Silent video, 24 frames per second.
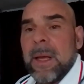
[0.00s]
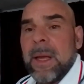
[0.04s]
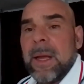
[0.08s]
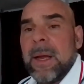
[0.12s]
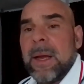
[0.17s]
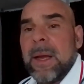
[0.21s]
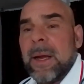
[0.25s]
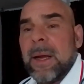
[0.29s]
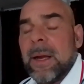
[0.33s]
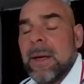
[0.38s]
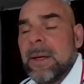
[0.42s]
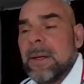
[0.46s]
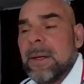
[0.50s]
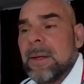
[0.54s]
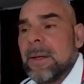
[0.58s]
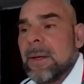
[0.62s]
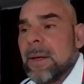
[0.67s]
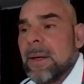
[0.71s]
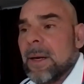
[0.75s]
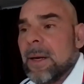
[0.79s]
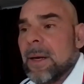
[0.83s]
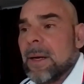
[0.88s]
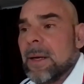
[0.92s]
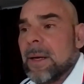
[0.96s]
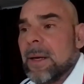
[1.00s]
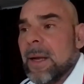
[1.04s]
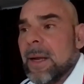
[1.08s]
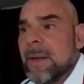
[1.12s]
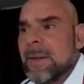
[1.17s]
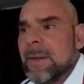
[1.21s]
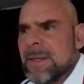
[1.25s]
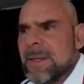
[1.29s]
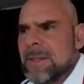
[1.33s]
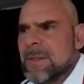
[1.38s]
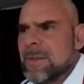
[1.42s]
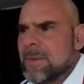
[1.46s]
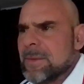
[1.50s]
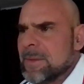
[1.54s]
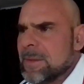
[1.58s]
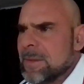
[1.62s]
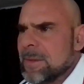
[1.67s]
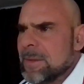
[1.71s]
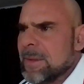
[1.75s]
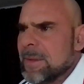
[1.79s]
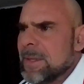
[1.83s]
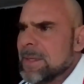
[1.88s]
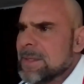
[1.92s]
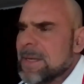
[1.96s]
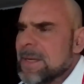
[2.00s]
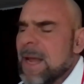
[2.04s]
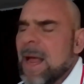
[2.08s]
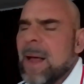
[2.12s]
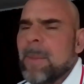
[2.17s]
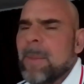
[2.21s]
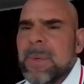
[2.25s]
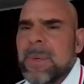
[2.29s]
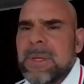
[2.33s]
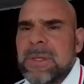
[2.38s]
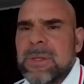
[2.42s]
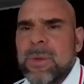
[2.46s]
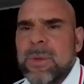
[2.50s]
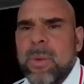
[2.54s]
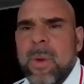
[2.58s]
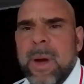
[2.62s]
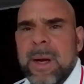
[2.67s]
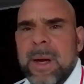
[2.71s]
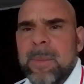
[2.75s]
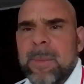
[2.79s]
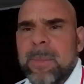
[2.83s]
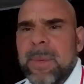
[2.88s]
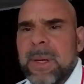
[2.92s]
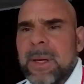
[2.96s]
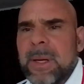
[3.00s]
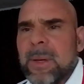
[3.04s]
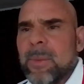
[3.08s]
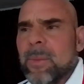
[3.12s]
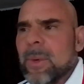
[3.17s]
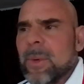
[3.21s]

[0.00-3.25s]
And this happens quite a bit